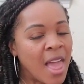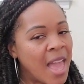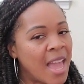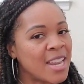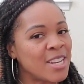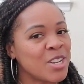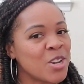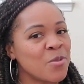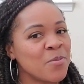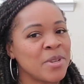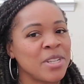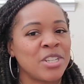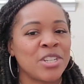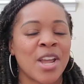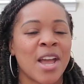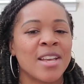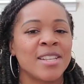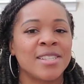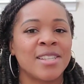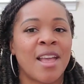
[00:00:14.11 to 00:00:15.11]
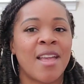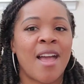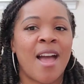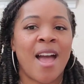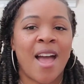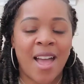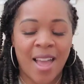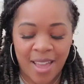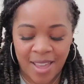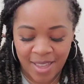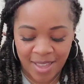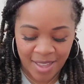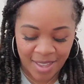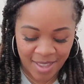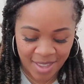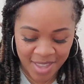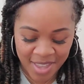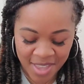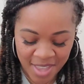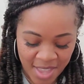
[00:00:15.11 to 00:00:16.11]
And don't be shy, say hi.
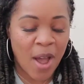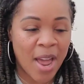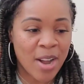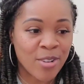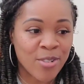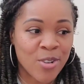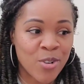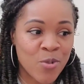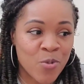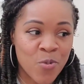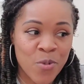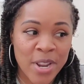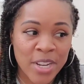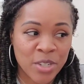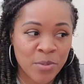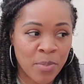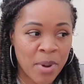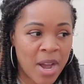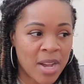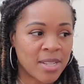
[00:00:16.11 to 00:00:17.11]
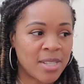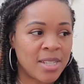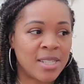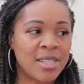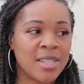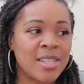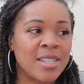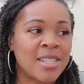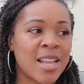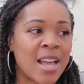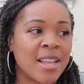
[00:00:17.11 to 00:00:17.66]
I don't know which box this is.